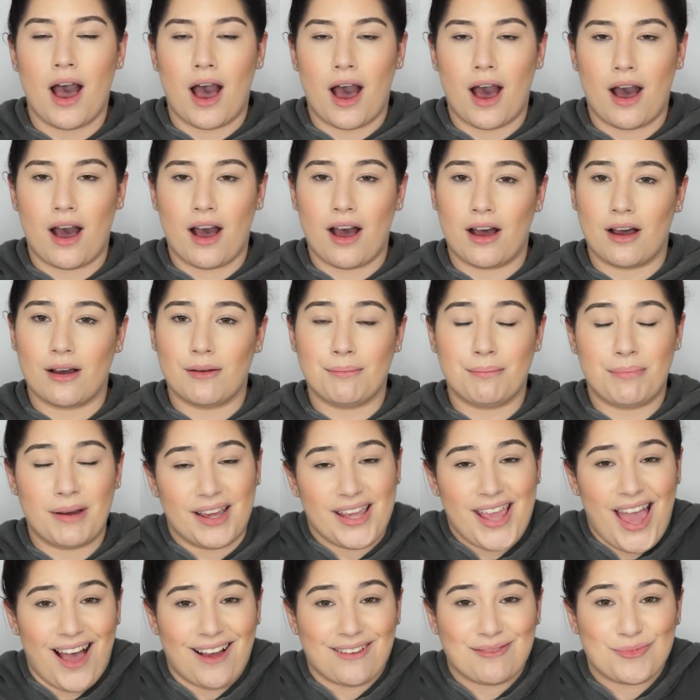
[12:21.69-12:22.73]

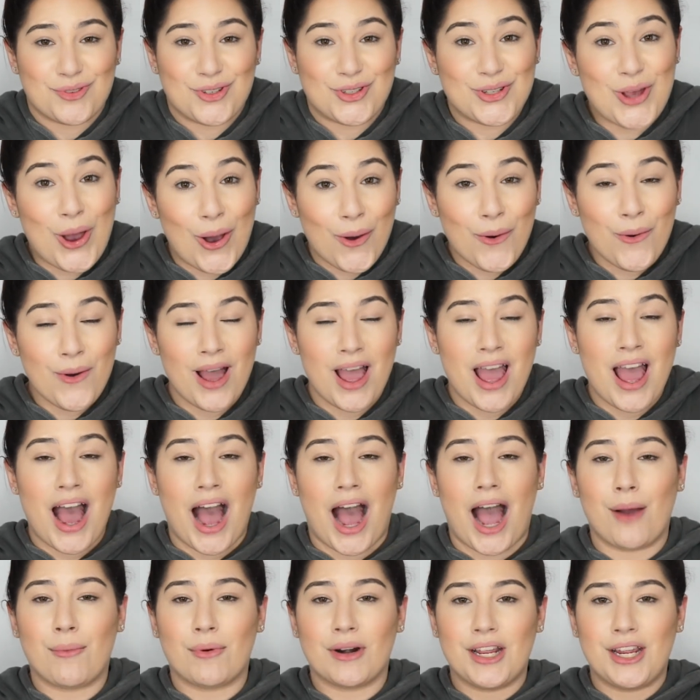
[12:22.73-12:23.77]
But yeah, so
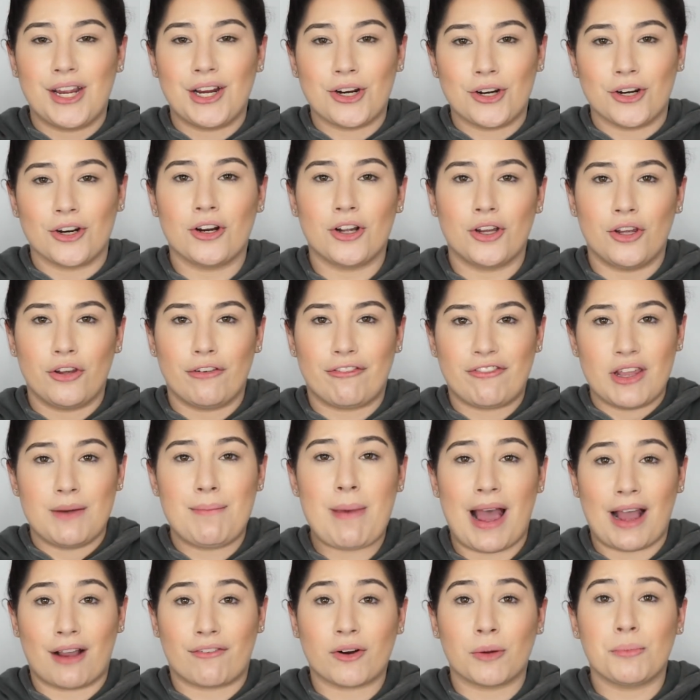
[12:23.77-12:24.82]
I want to hear
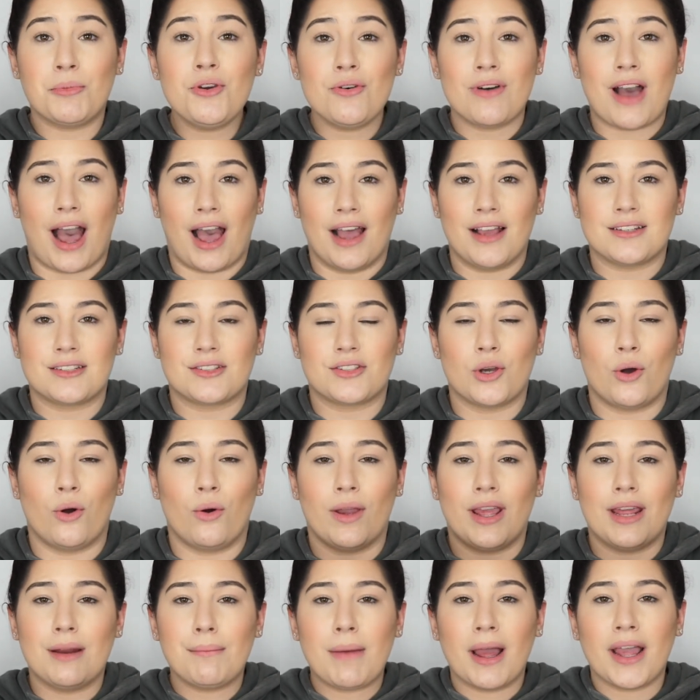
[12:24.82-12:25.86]
feedback from you guys.
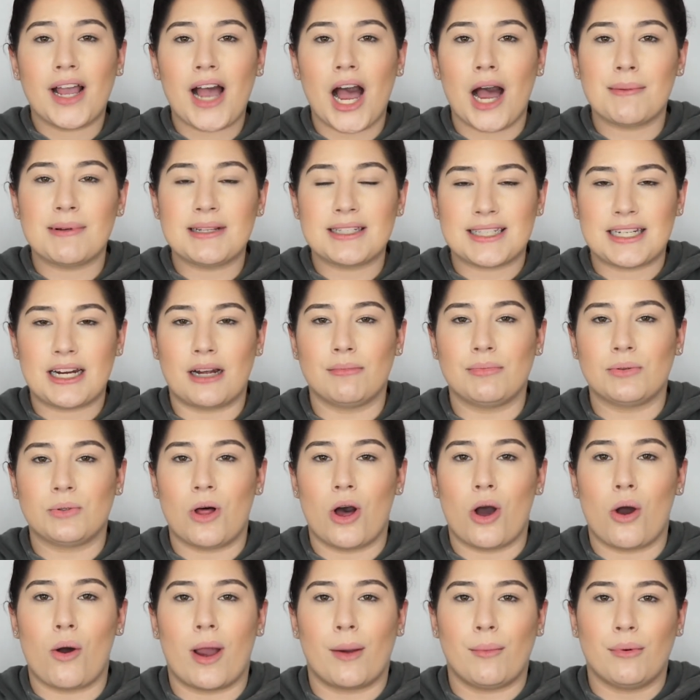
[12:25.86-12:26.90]
So in my comments down
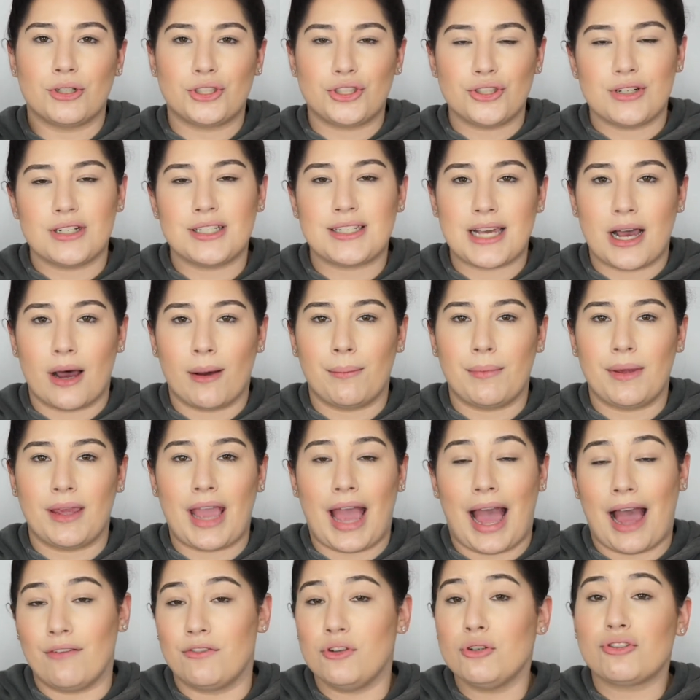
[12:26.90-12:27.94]
below, I want you to tell me,
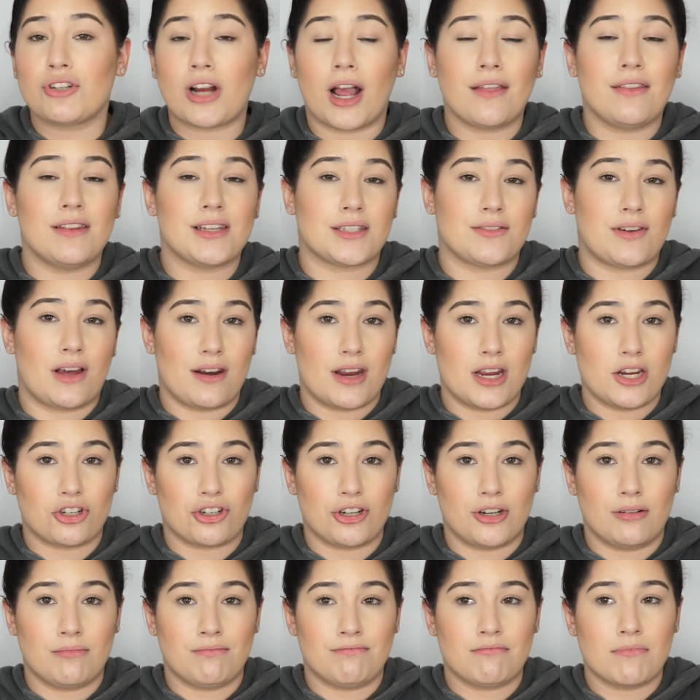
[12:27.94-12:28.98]
have you tried this foundation?